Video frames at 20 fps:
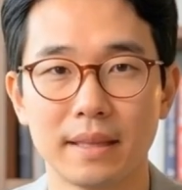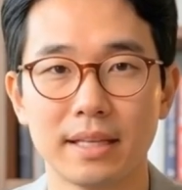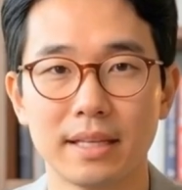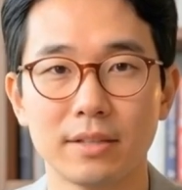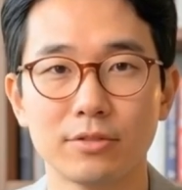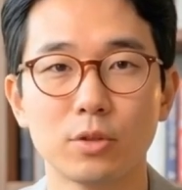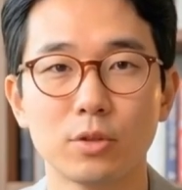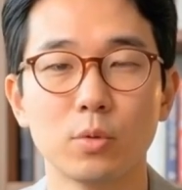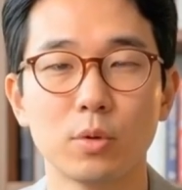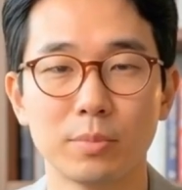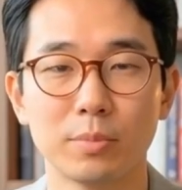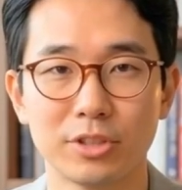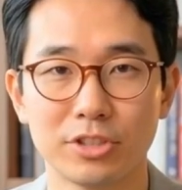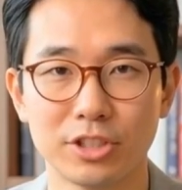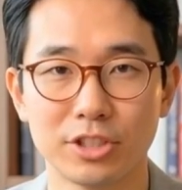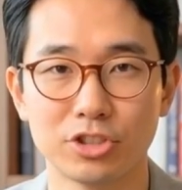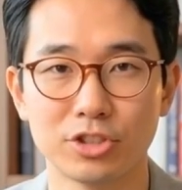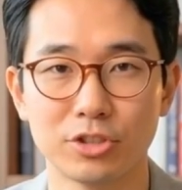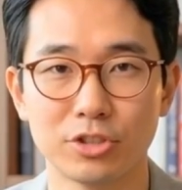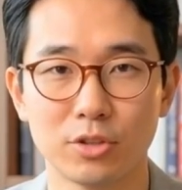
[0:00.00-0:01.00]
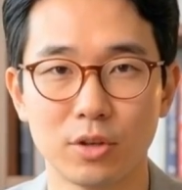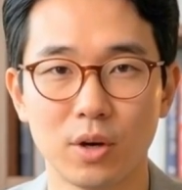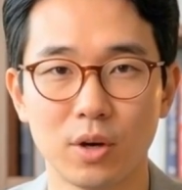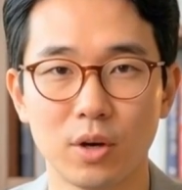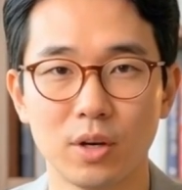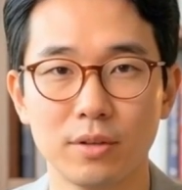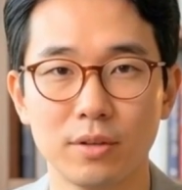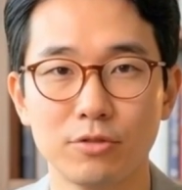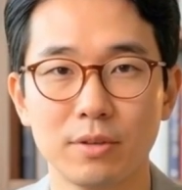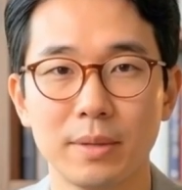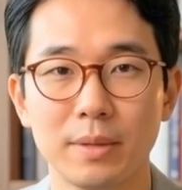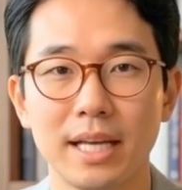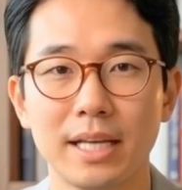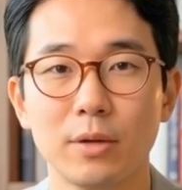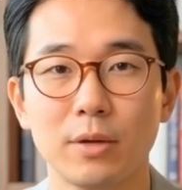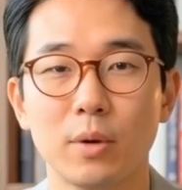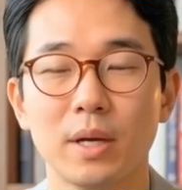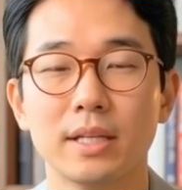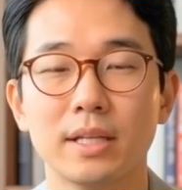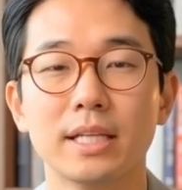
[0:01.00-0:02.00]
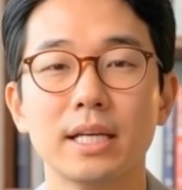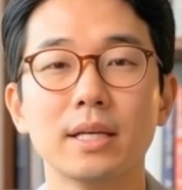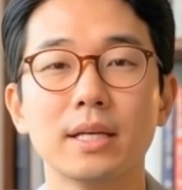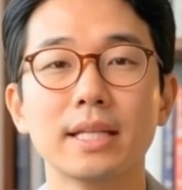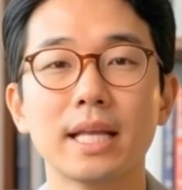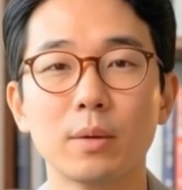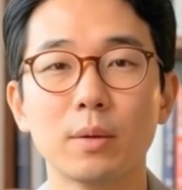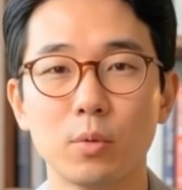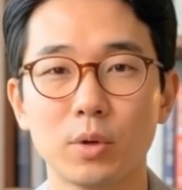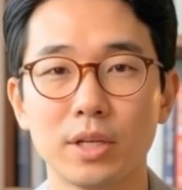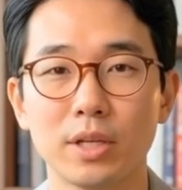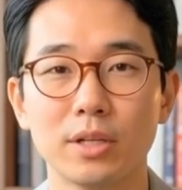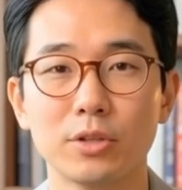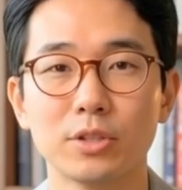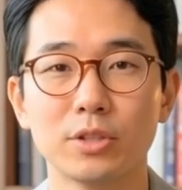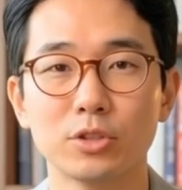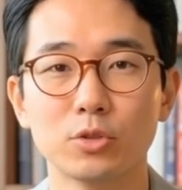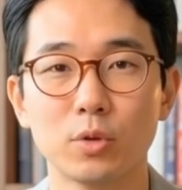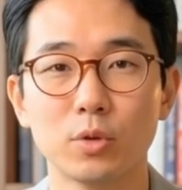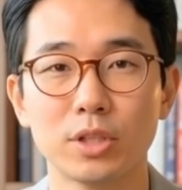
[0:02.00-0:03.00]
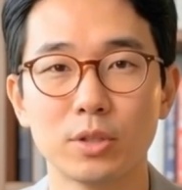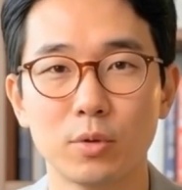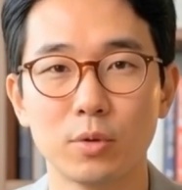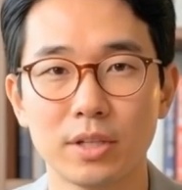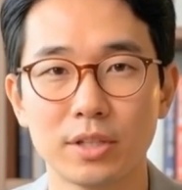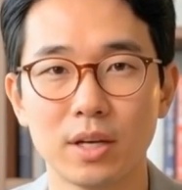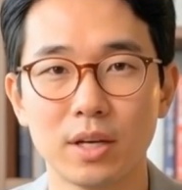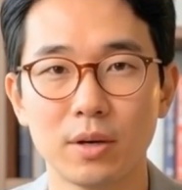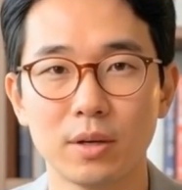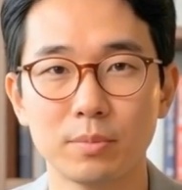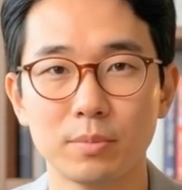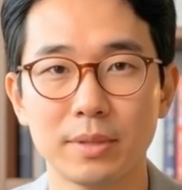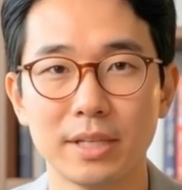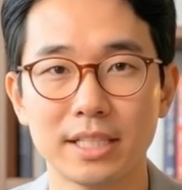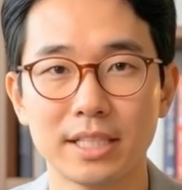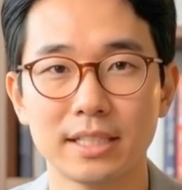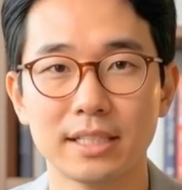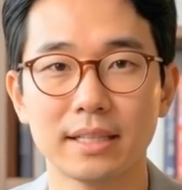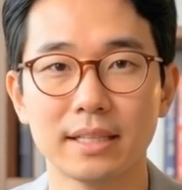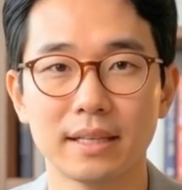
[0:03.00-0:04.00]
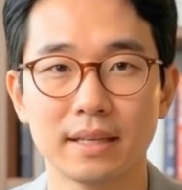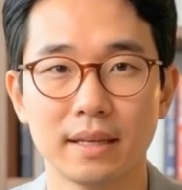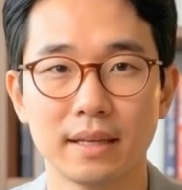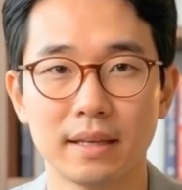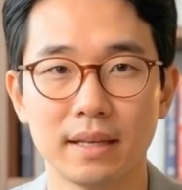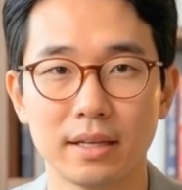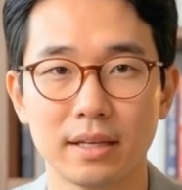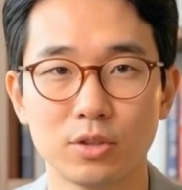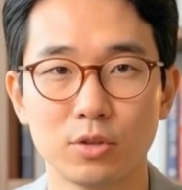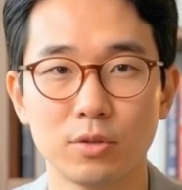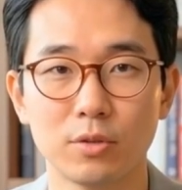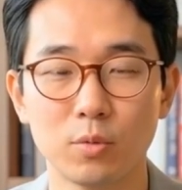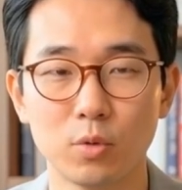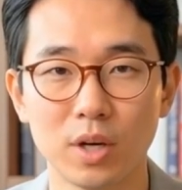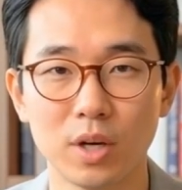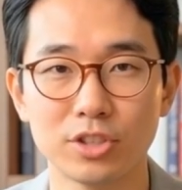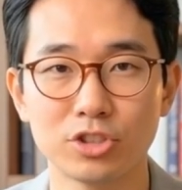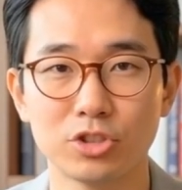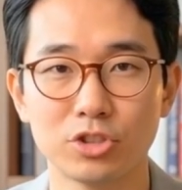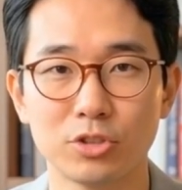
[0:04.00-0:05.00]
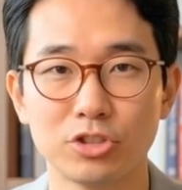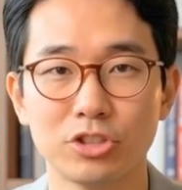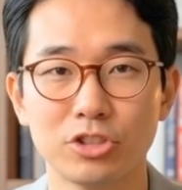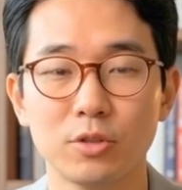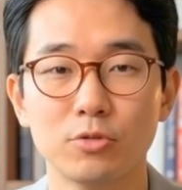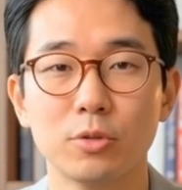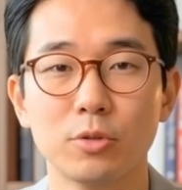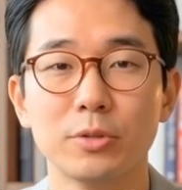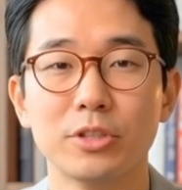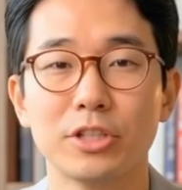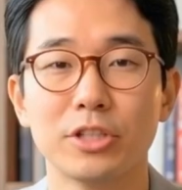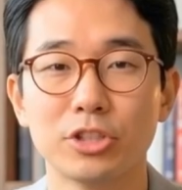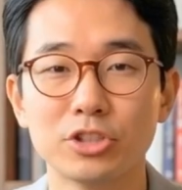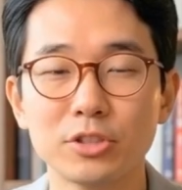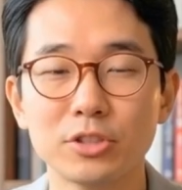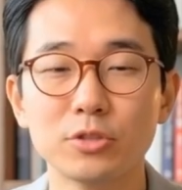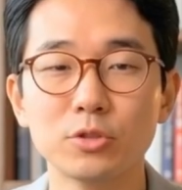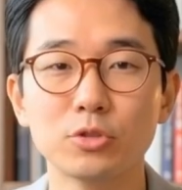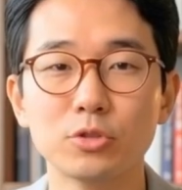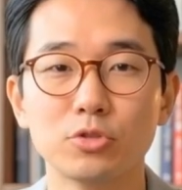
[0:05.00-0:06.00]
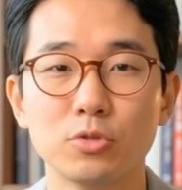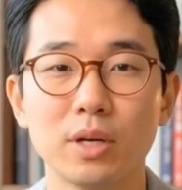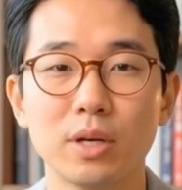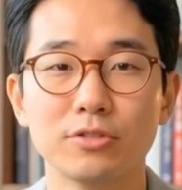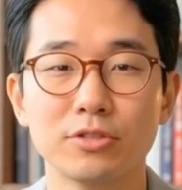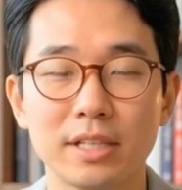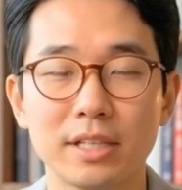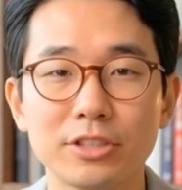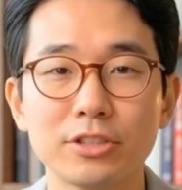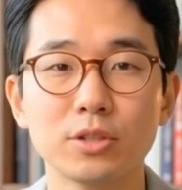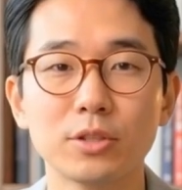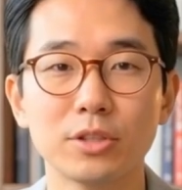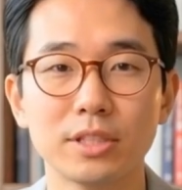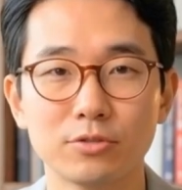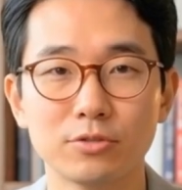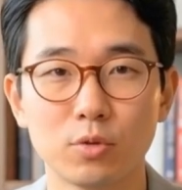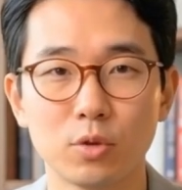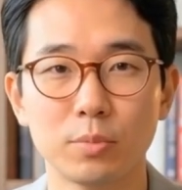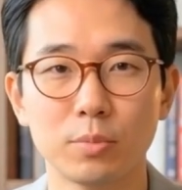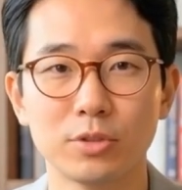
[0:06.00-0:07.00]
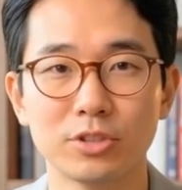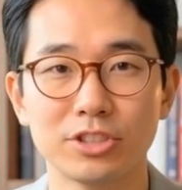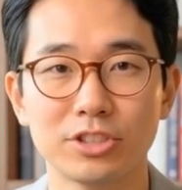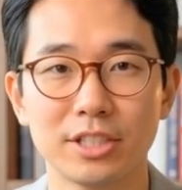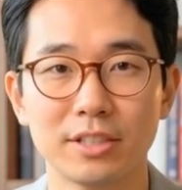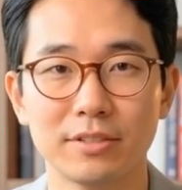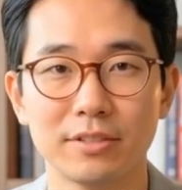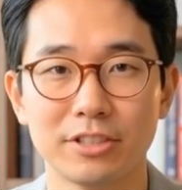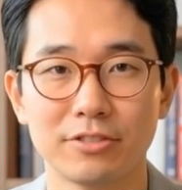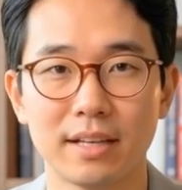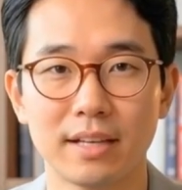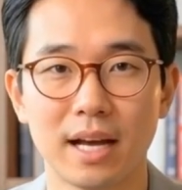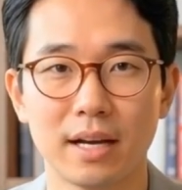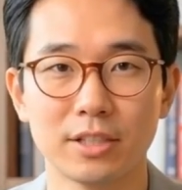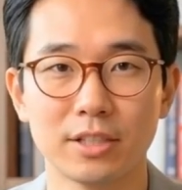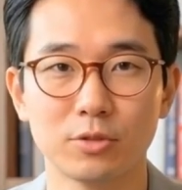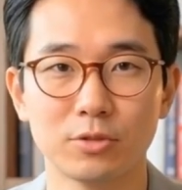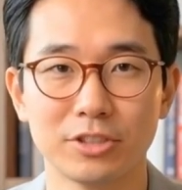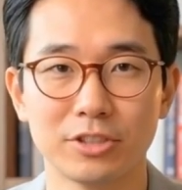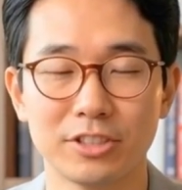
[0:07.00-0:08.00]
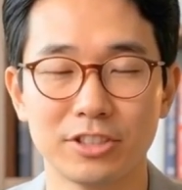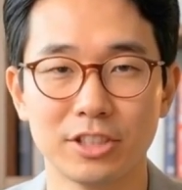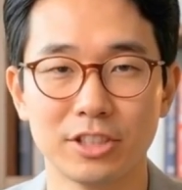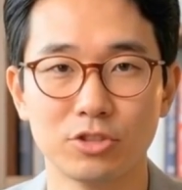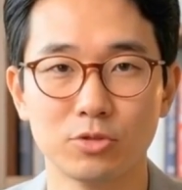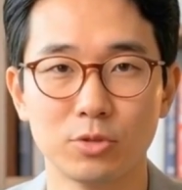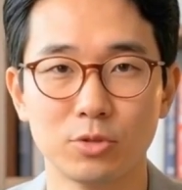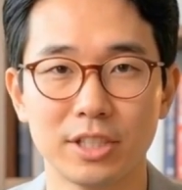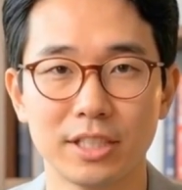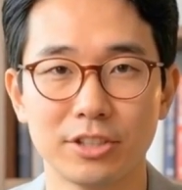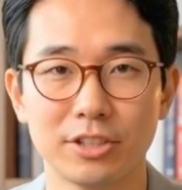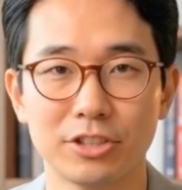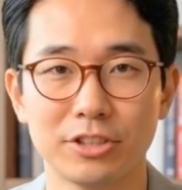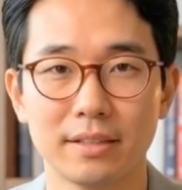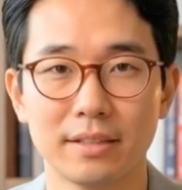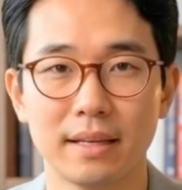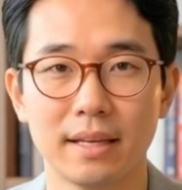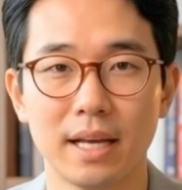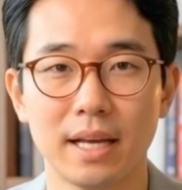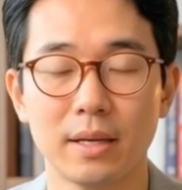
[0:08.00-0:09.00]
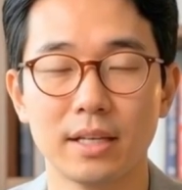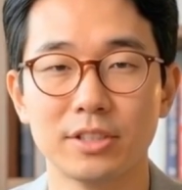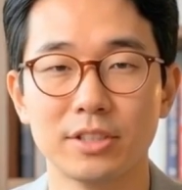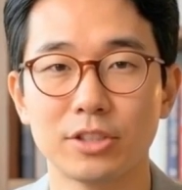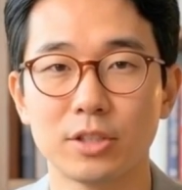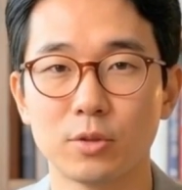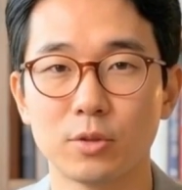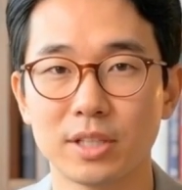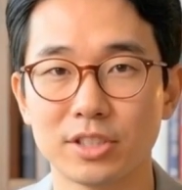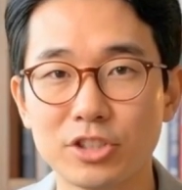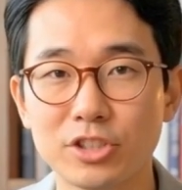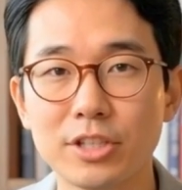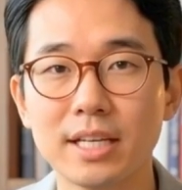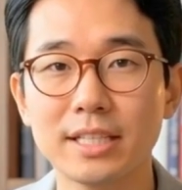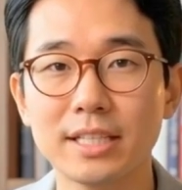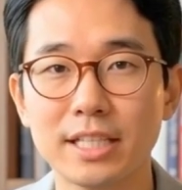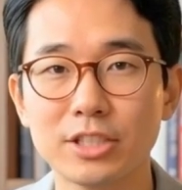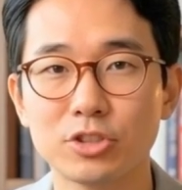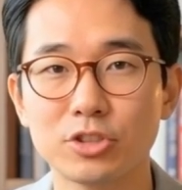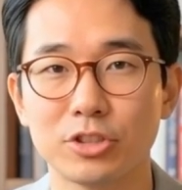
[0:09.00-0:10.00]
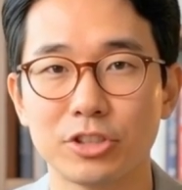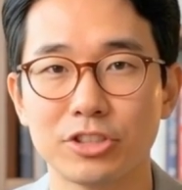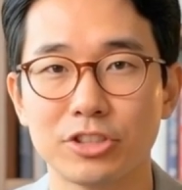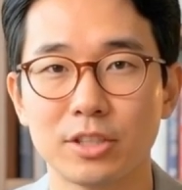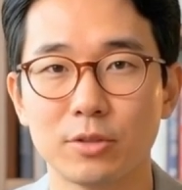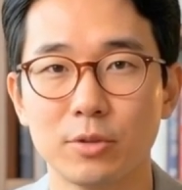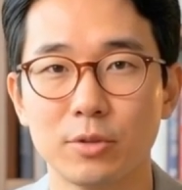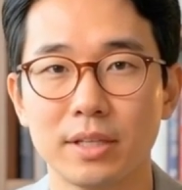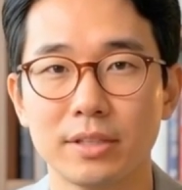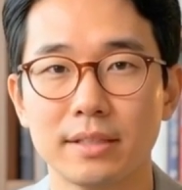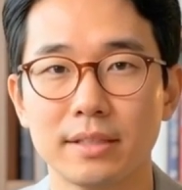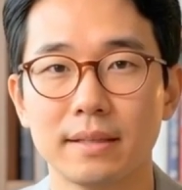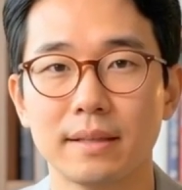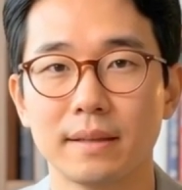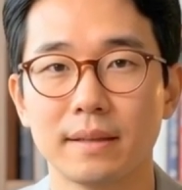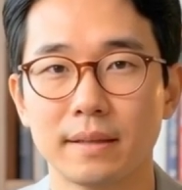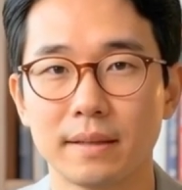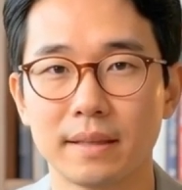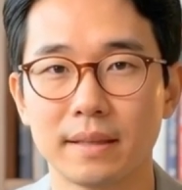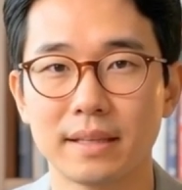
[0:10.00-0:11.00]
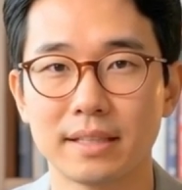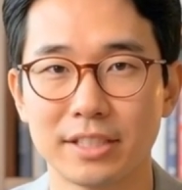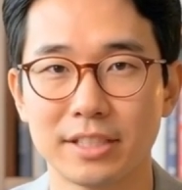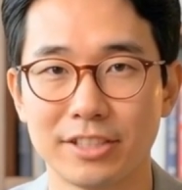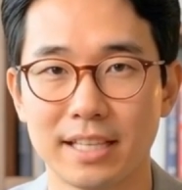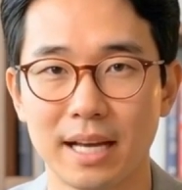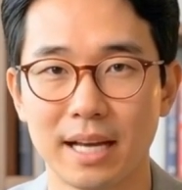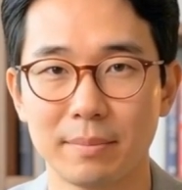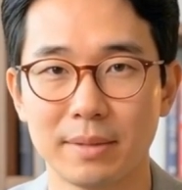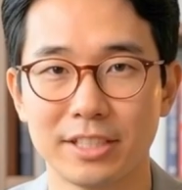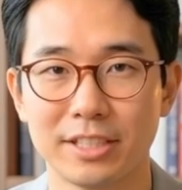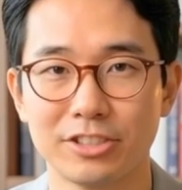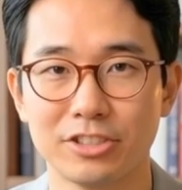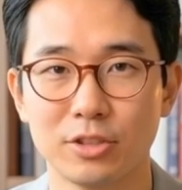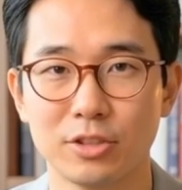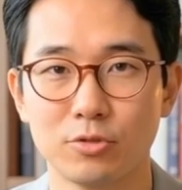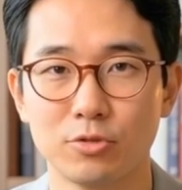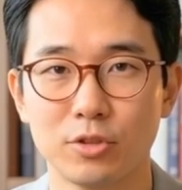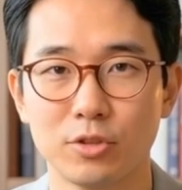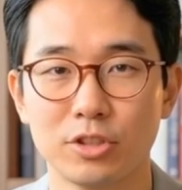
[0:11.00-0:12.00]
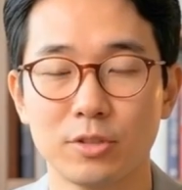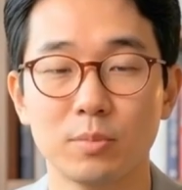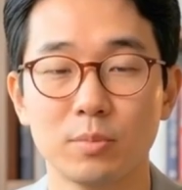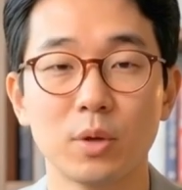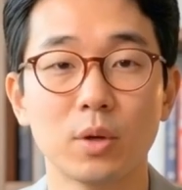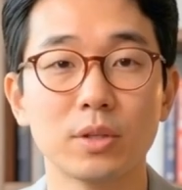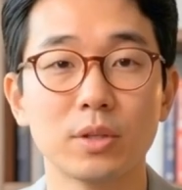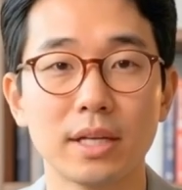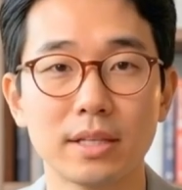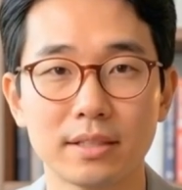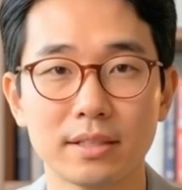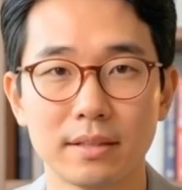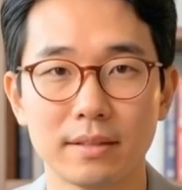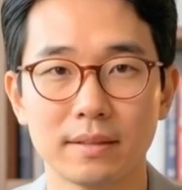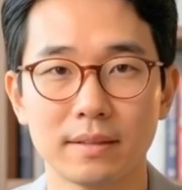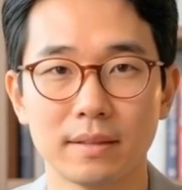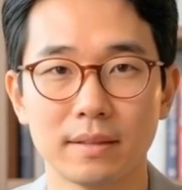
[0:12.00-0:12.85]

If you were positioned long from anywhere near that $121 peak, you have watched your silver position lose roughly 34% of its value in 6 weeks. Now here's the question I need you to sit with. Does that mean silver is broken?